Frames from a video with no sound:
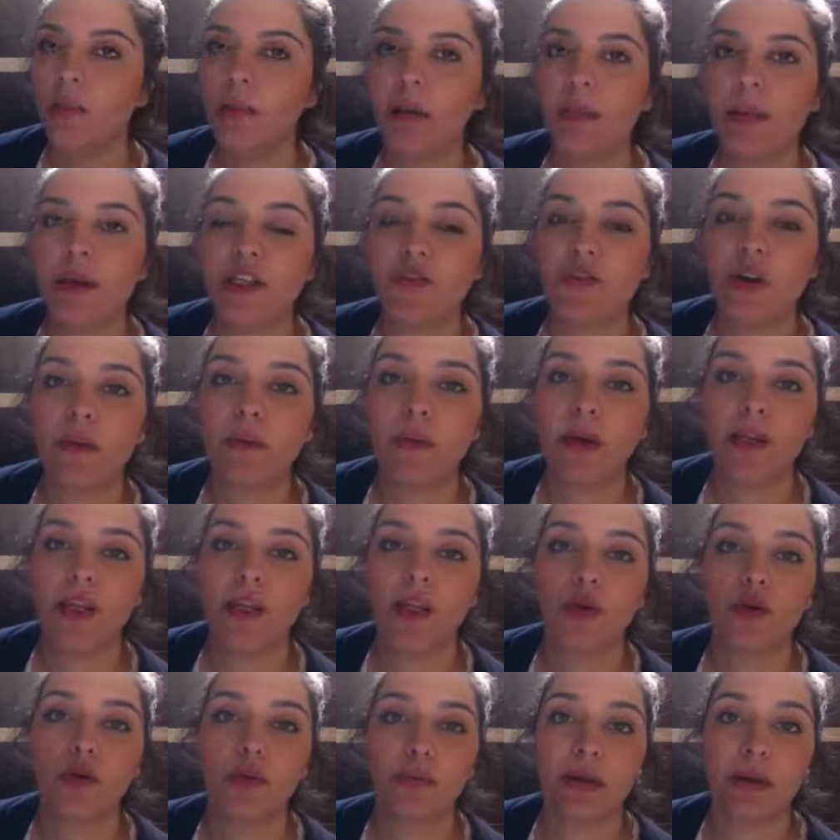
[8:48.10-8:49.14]
My best friend
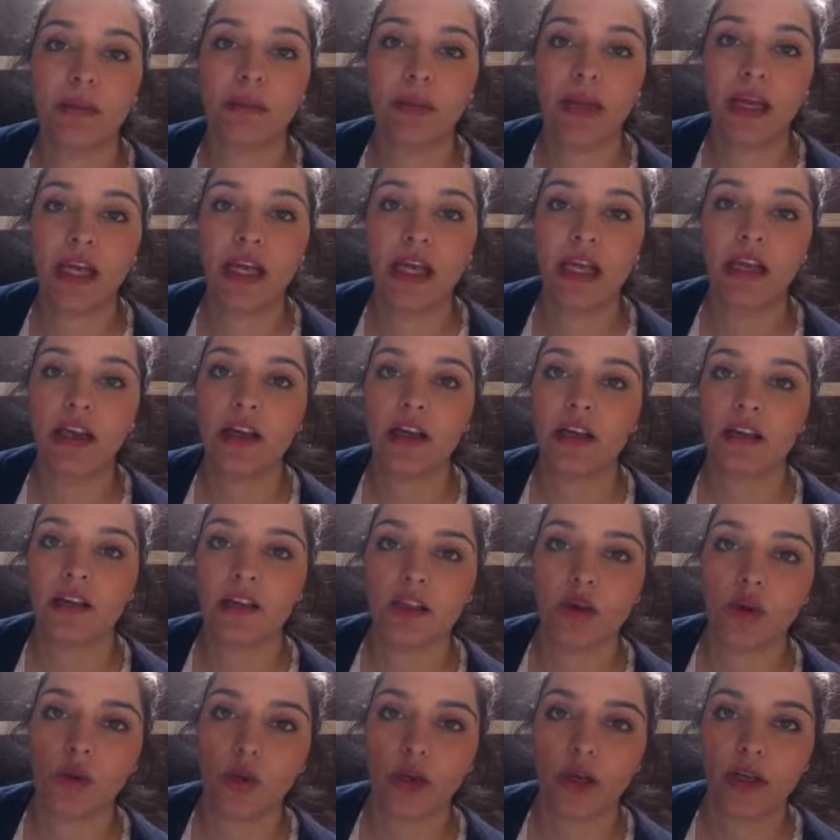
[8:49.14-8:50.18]
Peggy calls me B, as
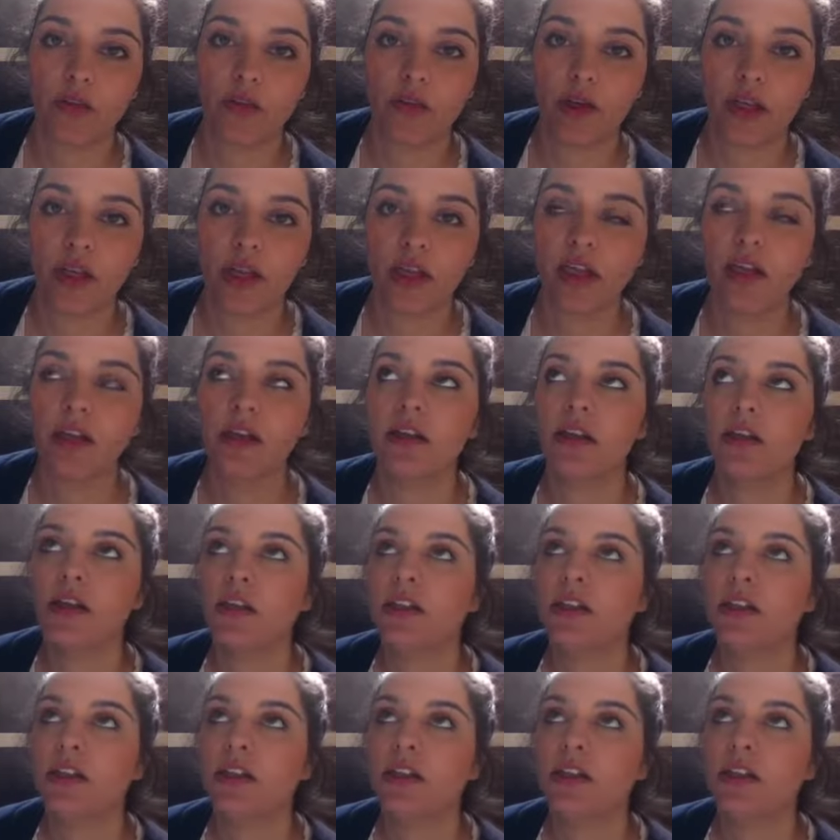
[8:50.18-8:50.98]
in Queen B.